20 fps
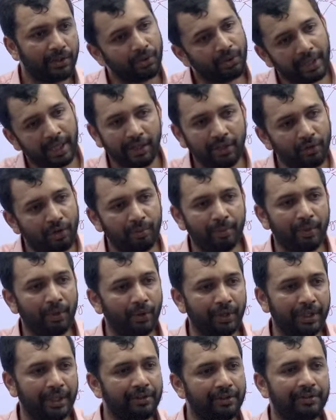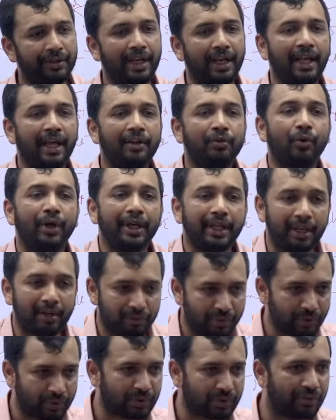You, then you will be knowing Israel has why
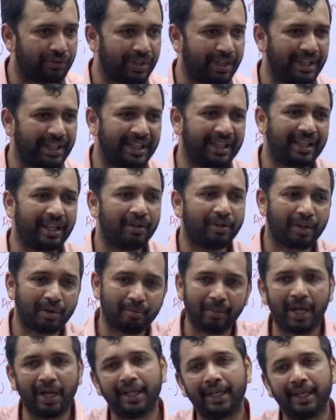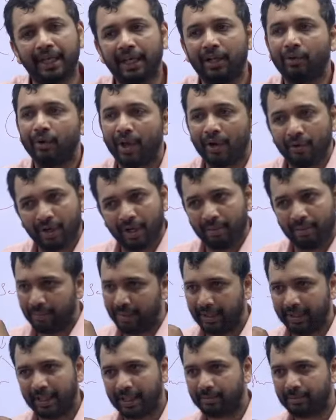refused to sign it, then some article would have come
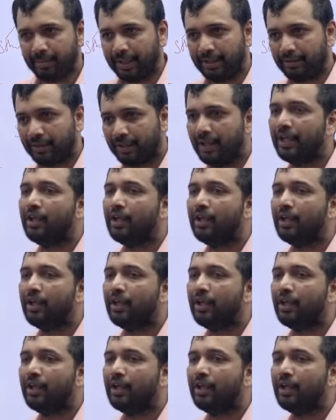in that place.